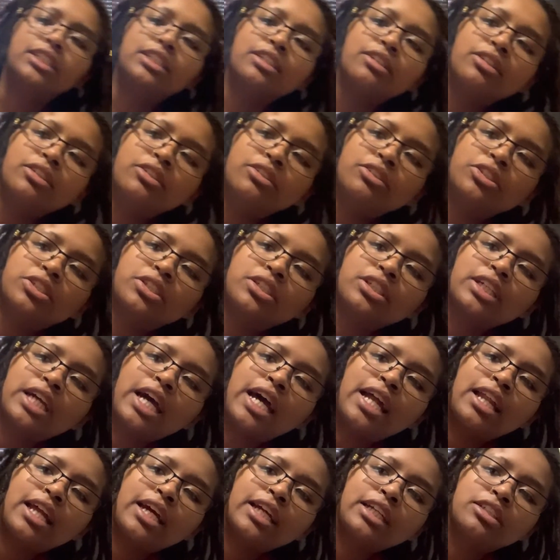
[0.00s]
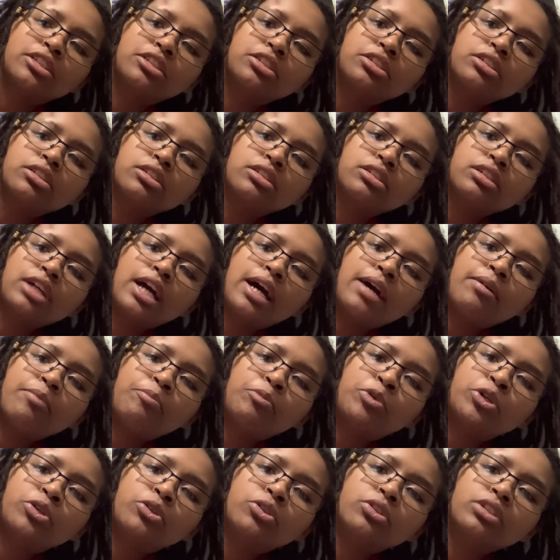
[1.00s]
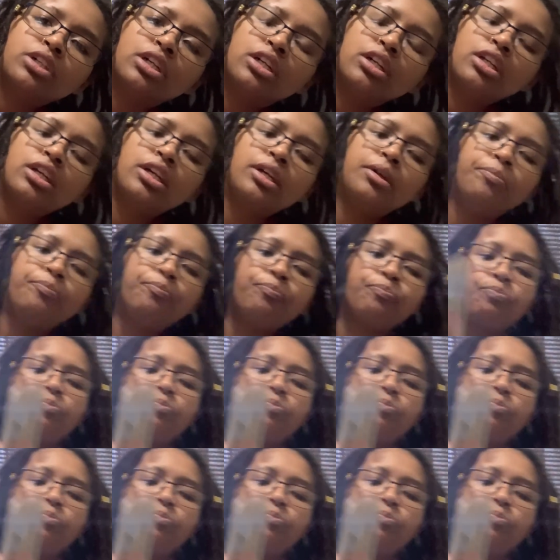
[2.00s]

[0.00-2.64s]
So usually I pulled on it